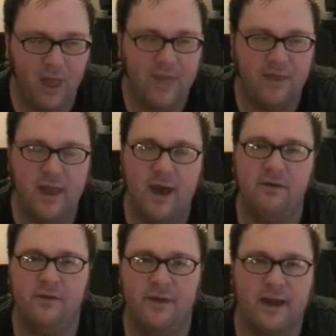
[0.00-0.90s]
And the
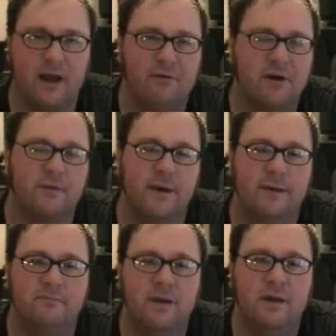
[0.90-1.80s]
other thing I
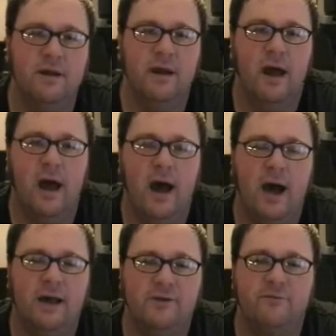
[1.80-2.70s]
recommend
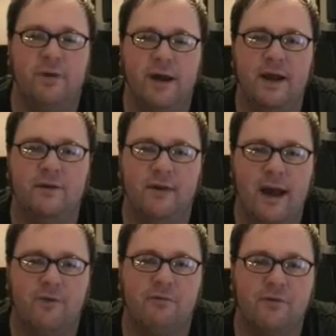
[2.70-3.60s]
is playing
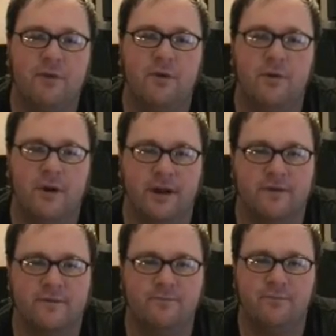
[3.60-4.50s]
around with
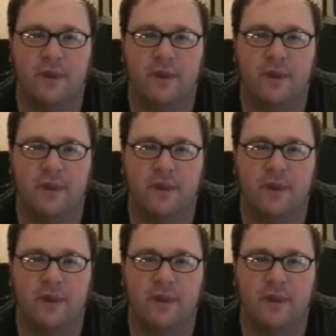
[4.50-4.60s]
recordings.